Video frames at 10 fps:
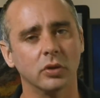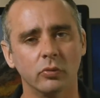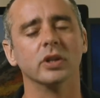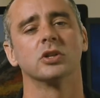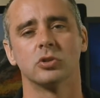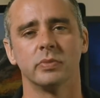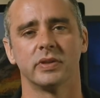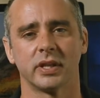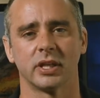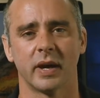you really should be
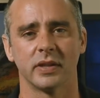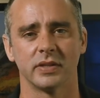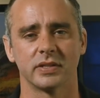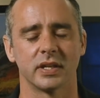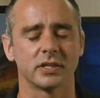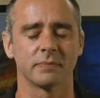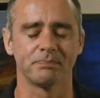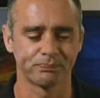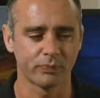thinking about these things.